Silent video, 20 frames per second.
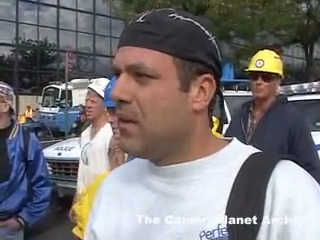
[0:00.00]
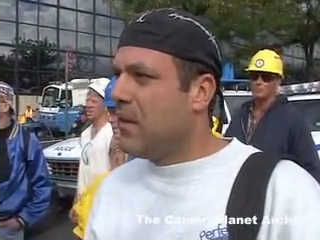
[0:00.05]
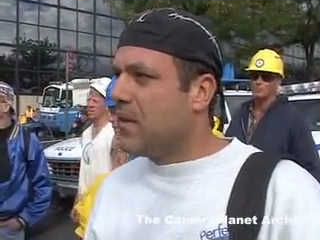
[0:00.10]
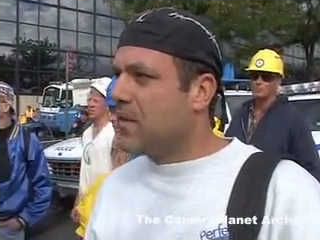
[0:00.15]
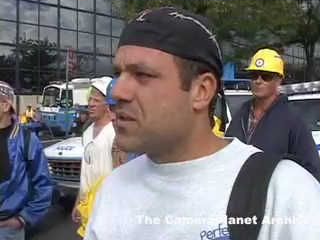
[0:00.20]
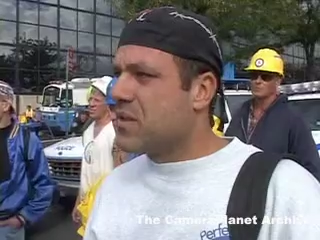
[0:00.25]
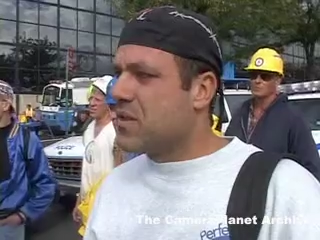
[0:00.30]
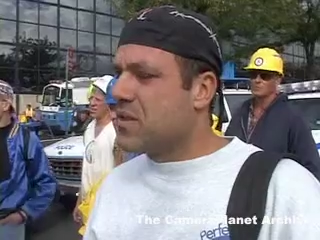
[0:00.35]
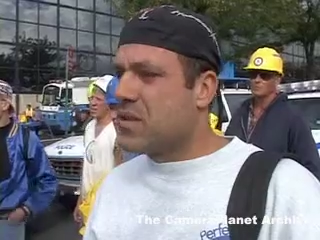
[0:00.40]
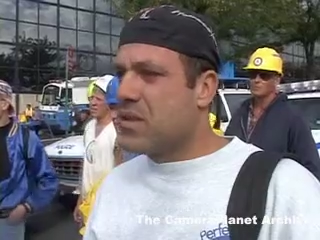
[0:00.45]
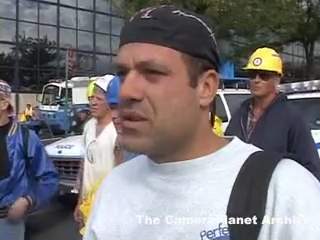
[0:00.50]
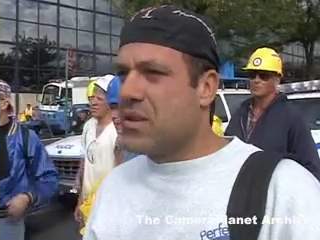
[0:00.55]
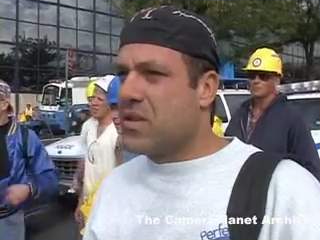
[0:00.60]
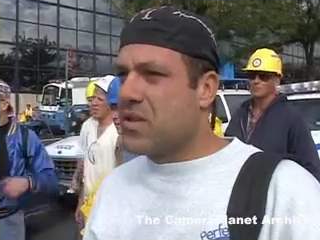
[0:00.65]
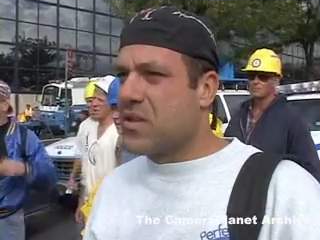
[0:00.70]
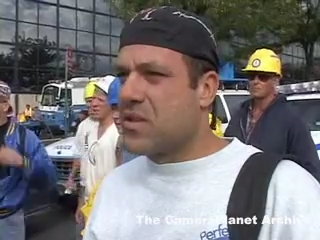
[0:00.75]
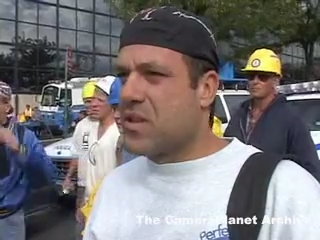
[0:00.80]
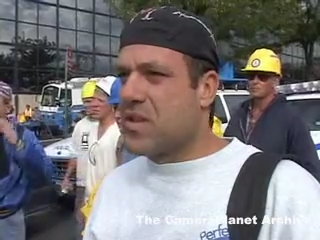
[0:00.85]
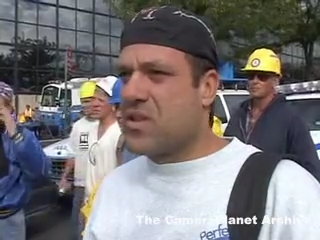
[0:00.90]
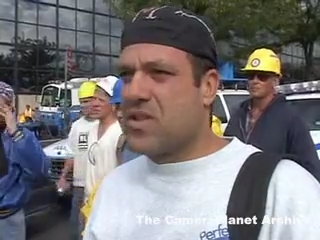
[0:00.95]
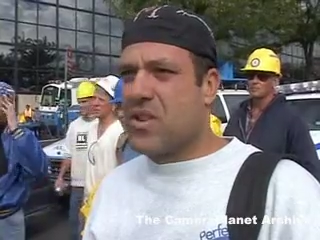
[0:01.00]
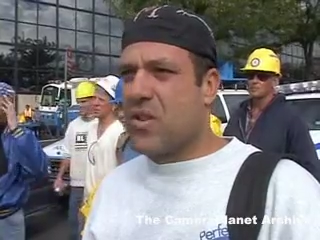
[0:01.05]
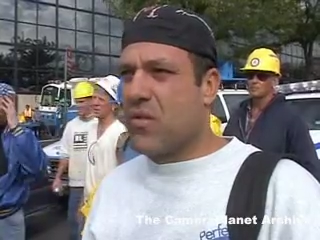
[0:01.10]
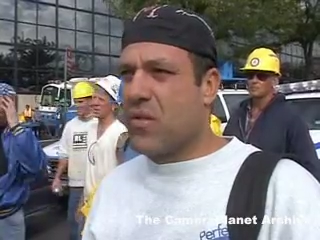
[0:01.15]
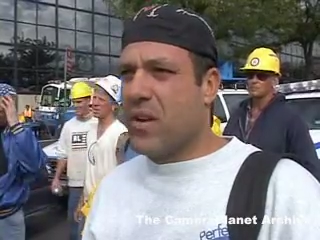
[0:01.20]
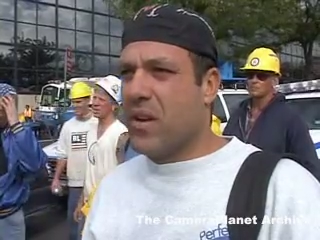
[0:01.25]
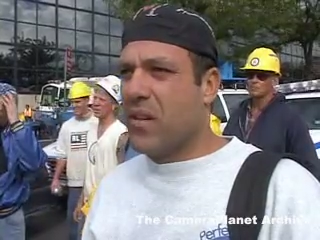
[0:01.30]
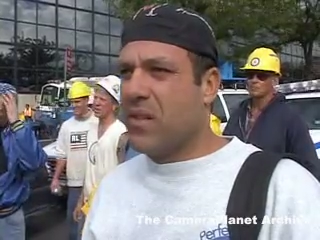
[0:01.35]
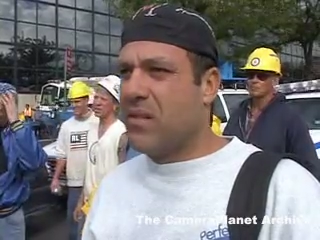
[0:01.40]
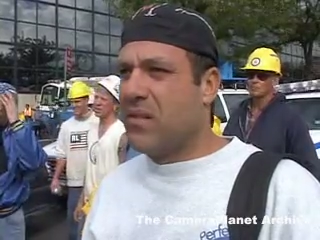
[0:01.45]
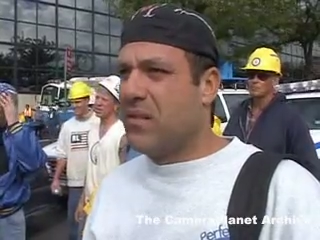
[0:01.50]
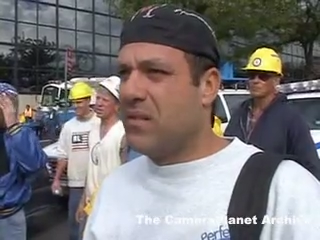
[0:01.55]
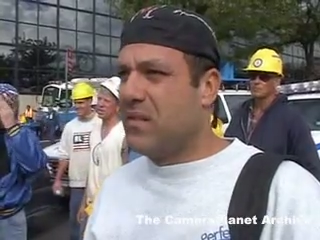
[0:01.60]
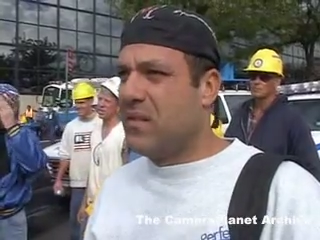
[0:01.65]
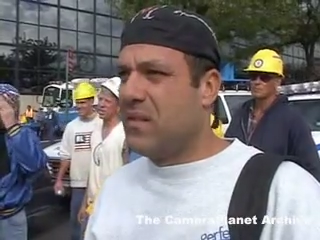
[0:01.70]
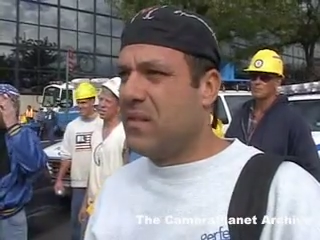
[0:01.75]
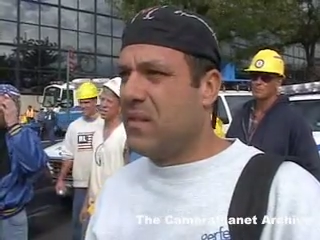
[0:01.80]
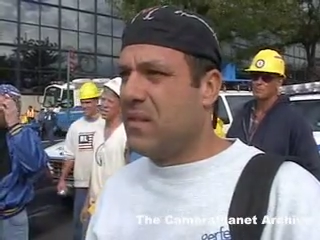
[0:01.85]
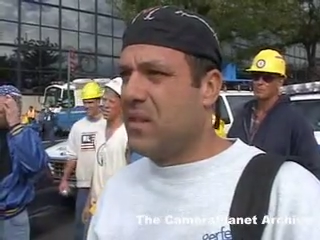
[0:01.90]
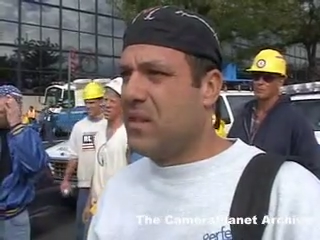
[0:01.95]
it's just, you just, it's surreal.
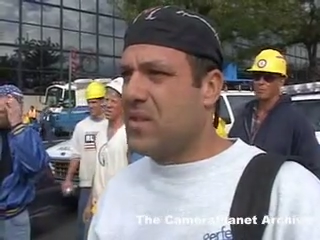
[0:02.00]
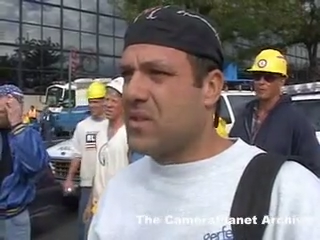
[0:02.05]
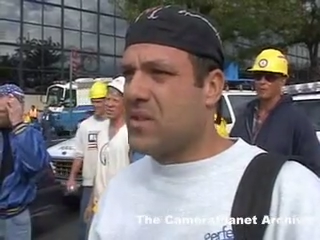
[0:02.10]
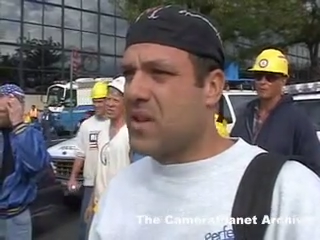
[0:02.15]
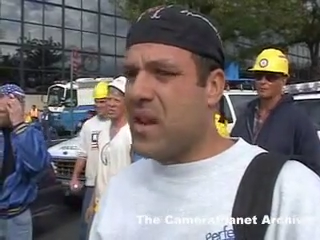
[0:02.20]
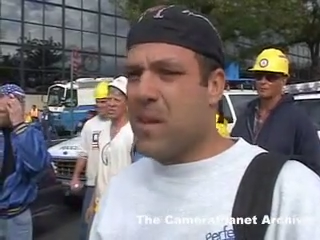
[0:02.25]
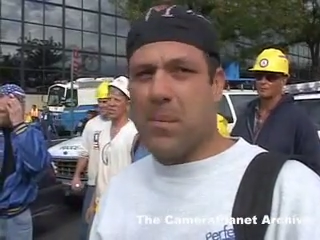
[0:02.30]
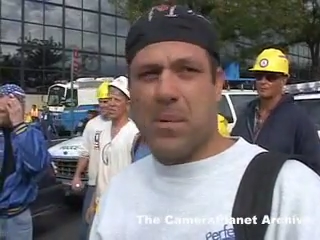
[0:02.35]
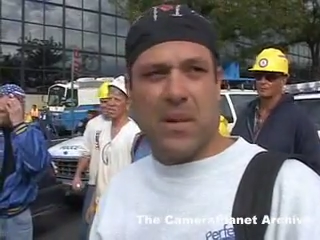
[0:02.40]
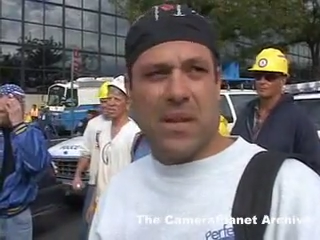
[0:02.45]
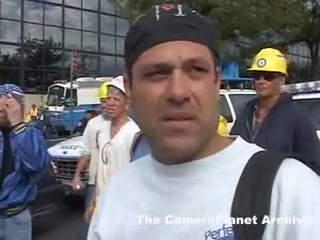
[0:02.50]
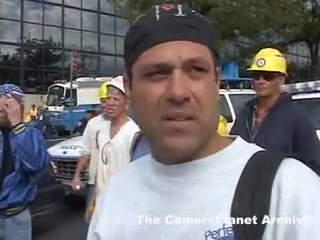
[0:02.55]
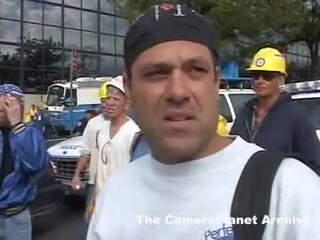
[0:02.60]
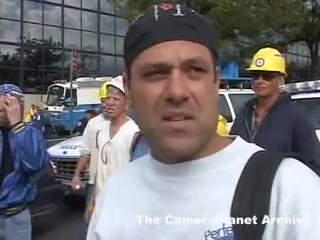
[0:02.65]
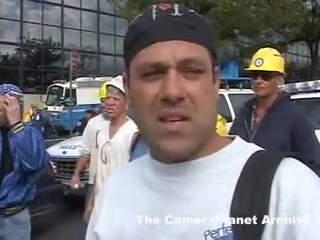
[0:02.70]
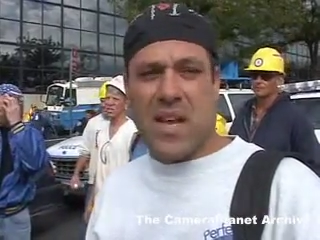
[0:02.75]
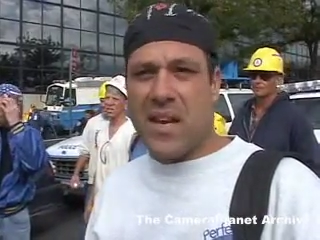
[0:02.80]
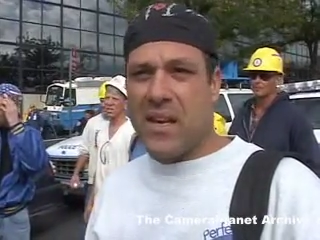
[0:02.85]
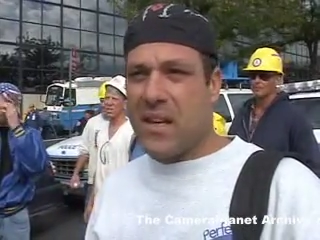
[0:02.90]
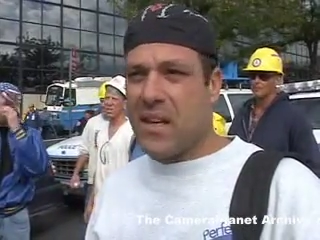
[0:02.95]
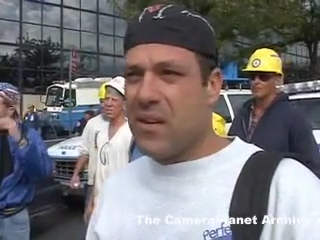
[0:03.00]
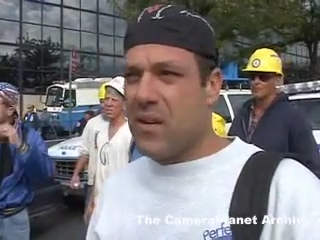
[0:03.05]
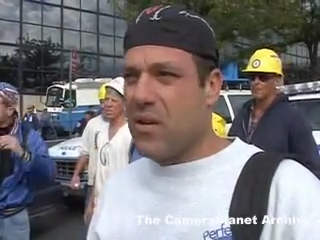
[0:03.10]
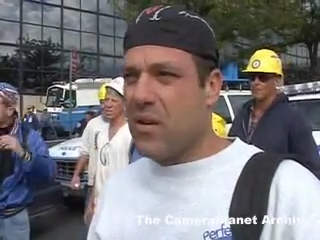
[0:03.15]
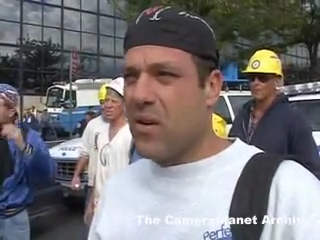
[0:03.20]
You just can't believe you're standing in New